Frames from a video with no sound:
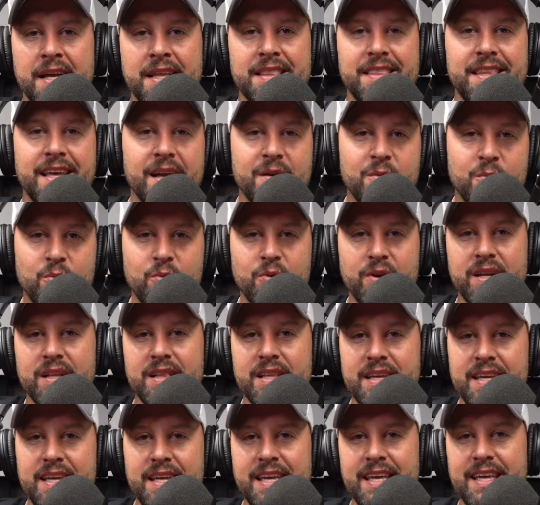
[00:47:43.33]
that
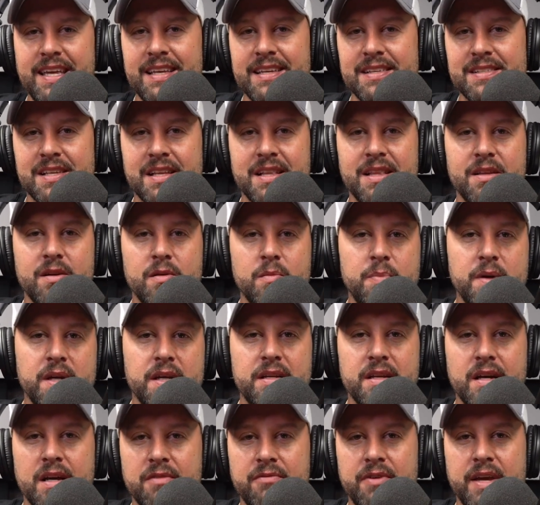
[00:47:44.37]
really is a little bit
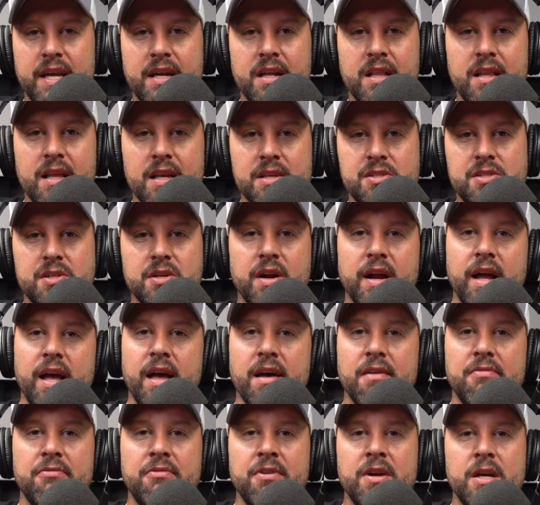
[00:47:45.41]
of a cluster
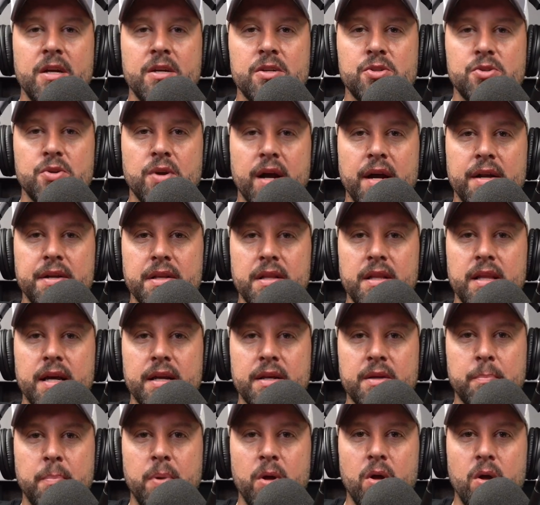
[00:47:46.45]
F trying to
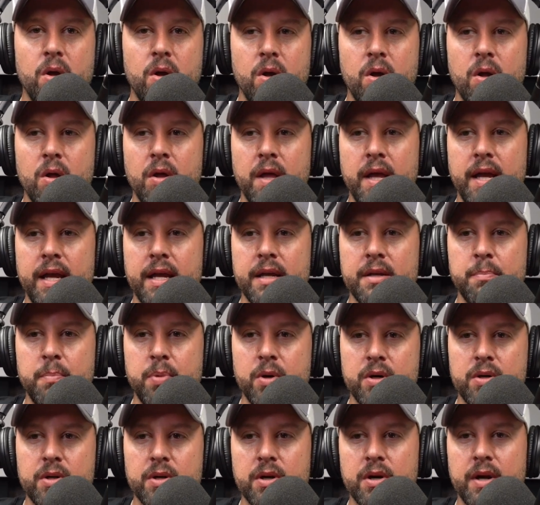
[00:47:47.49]
let Paul and
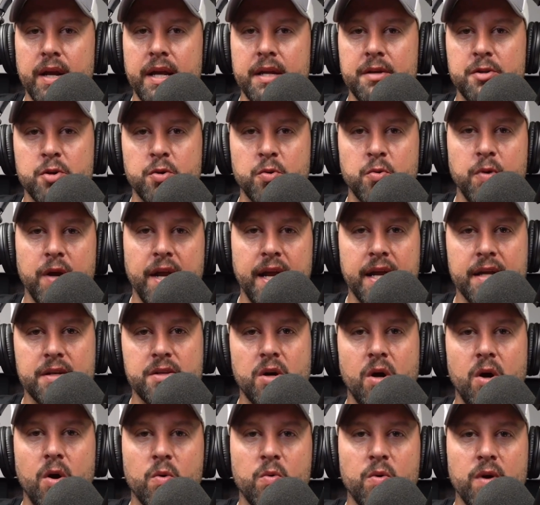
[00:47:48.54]
Booker and Durant
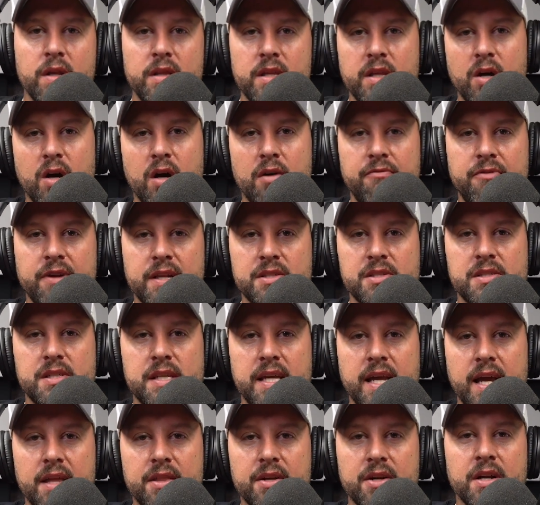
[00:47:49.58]
all run the offense
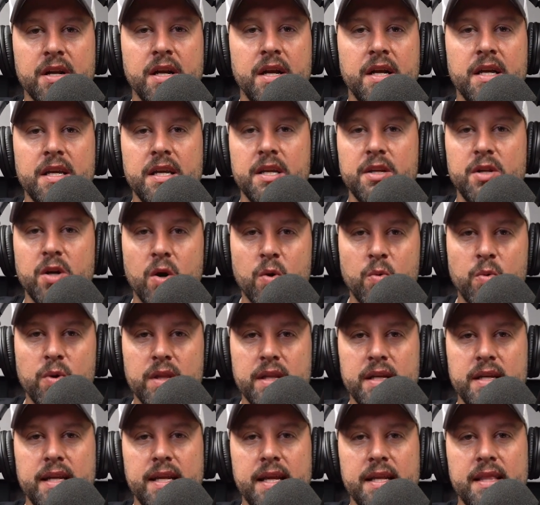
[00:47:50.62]
together. You don't
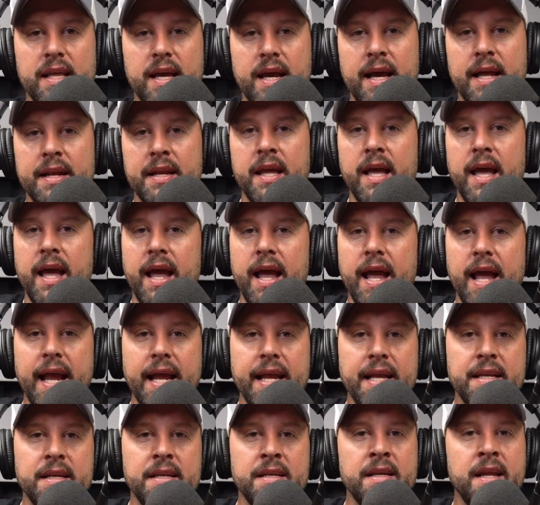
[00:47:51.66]
really need that.
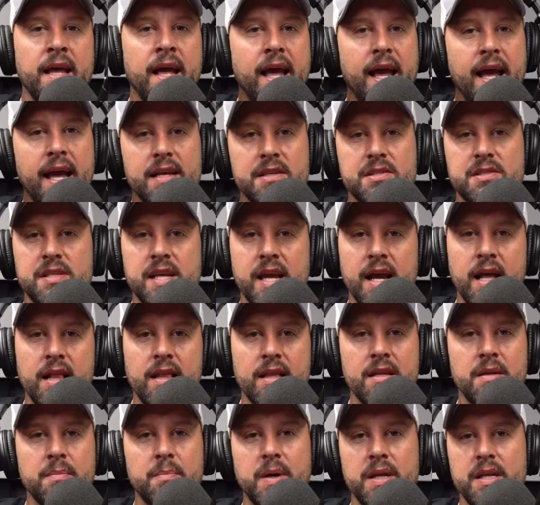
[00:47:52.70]
Ayton has
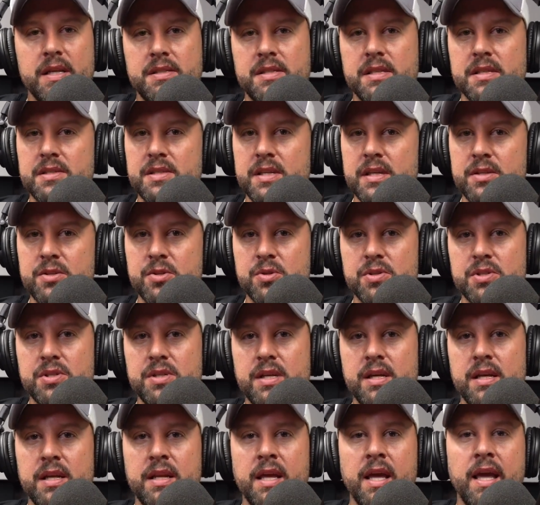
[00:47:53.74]
talent, but he's
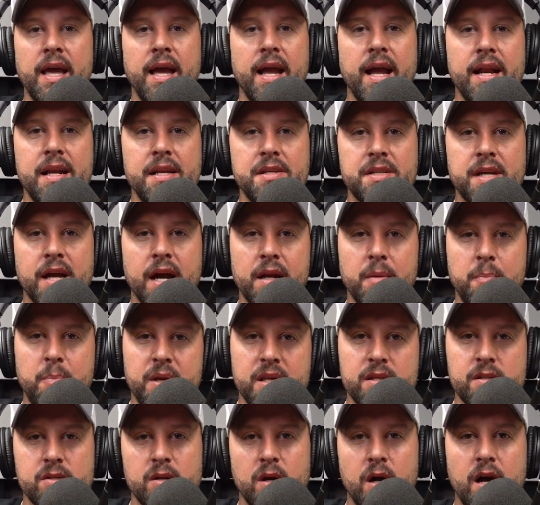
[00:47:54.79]
disinterested and he's kind of
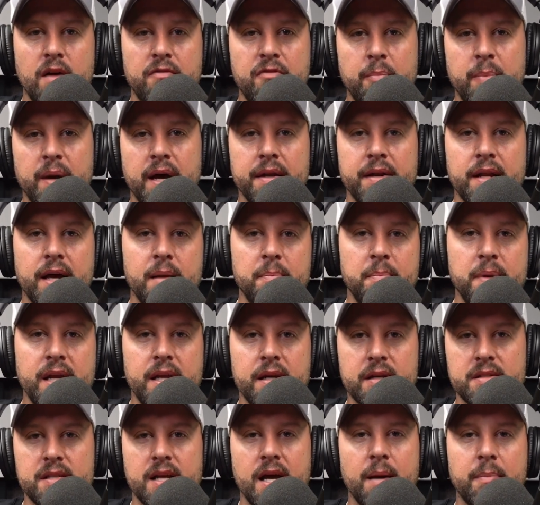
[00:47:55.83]
pissed off about not being
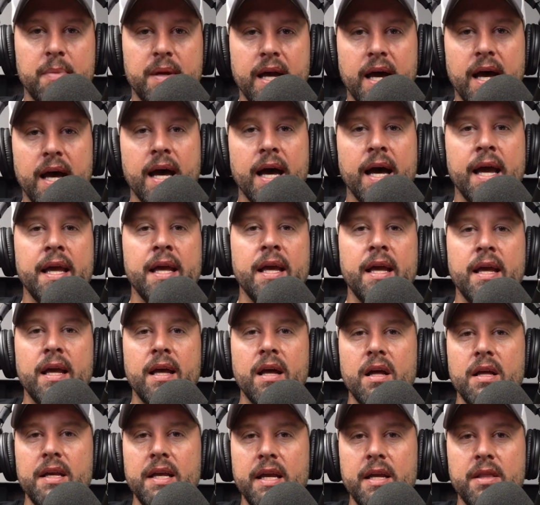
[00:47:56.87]
a top guy
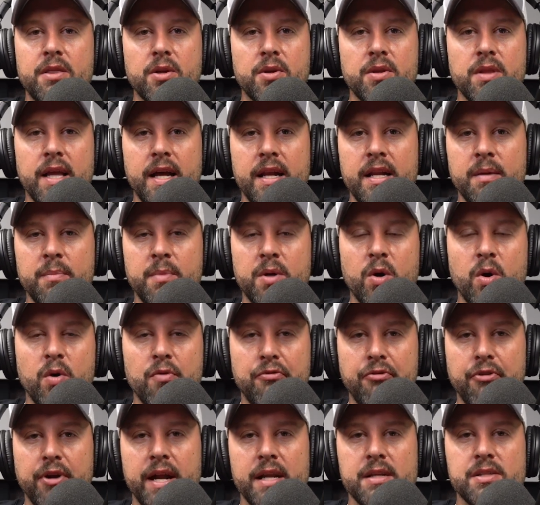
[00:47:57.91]
either let him go in
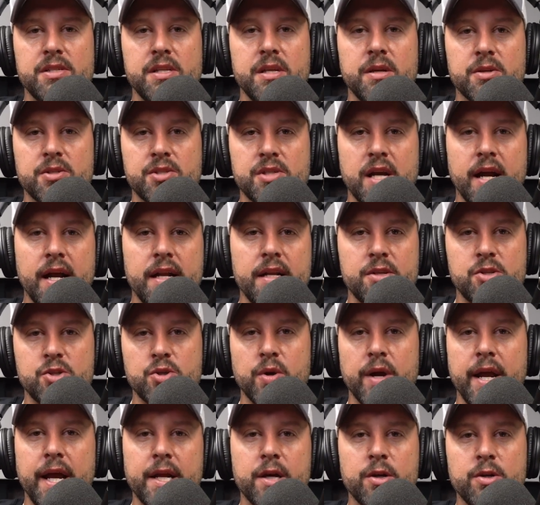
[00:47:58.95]
free agency or sign and
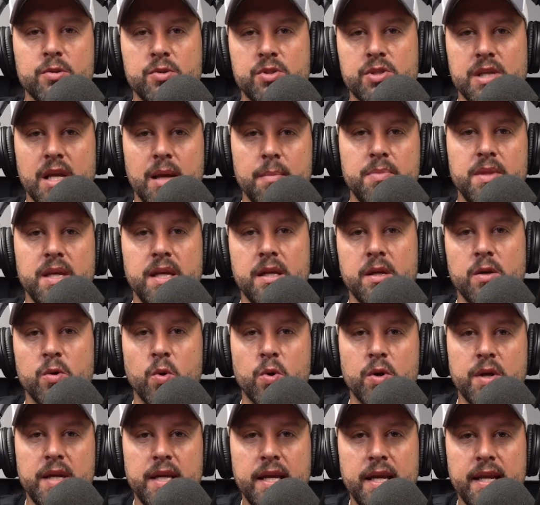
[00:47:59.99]
trade or do something in
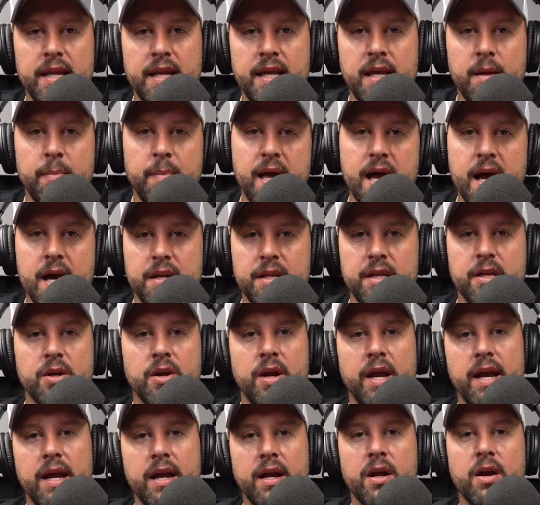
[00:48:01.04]
order to get him out of your
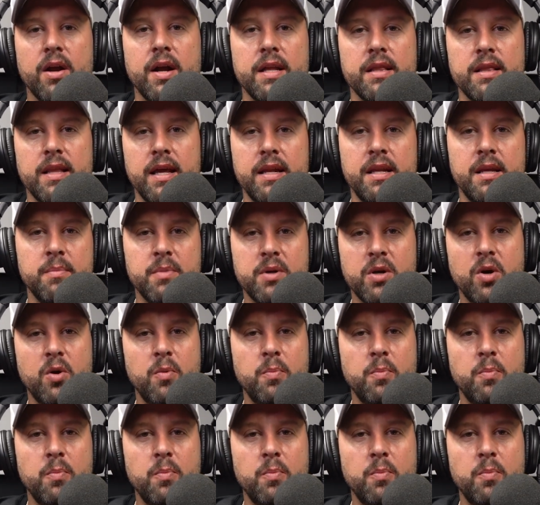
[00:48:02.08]
hair and let him go